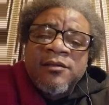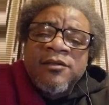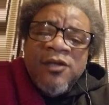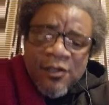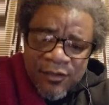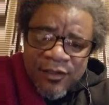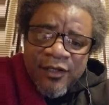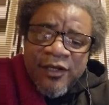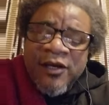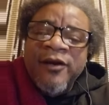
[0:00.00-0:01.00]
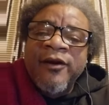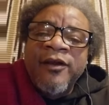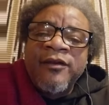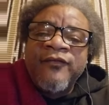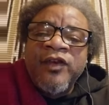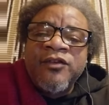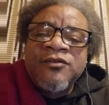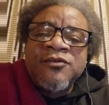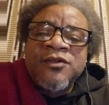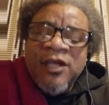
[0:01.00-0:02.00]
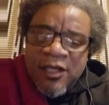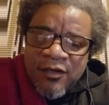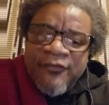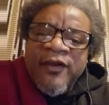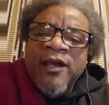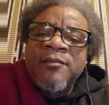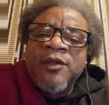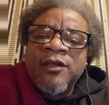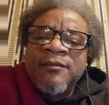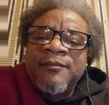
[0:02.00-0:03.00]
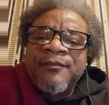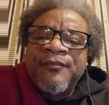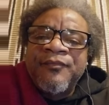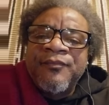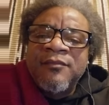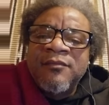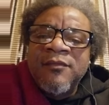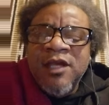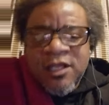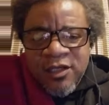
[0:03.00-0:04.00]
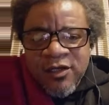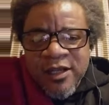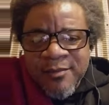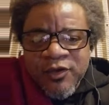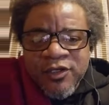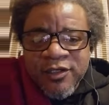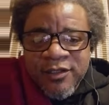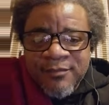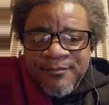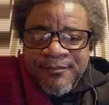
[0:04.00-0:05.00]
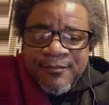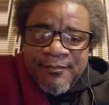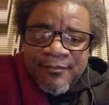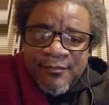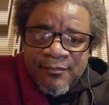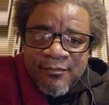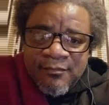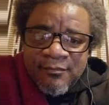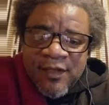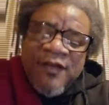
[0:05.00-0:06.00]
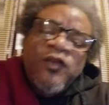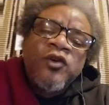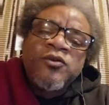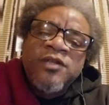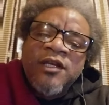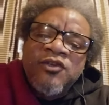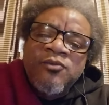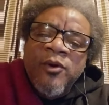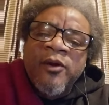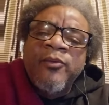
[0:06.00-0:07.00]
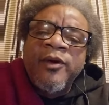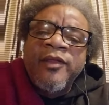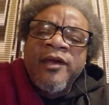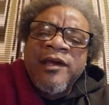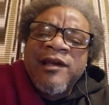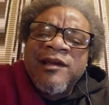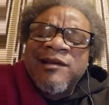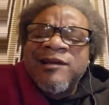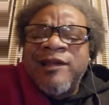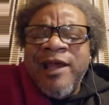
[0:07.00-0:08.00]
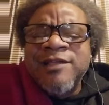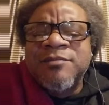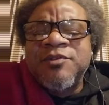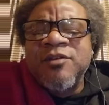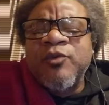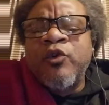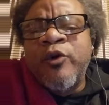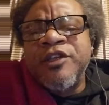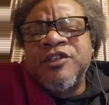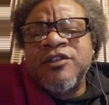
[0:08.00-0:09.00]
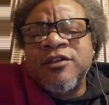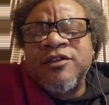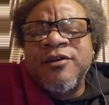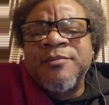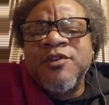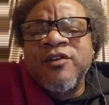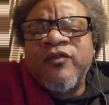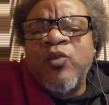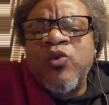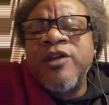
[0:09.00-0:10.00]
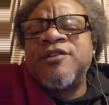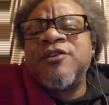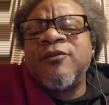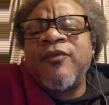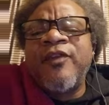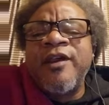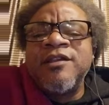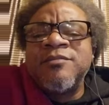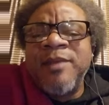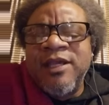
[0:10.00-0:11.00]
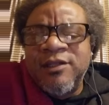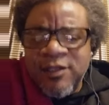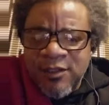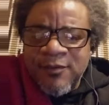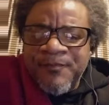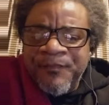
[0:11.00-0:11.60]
talk to the younger individuals in your family, in your neighborhood, even those that you work with ask some simple questions in terms of what certain things mean to you.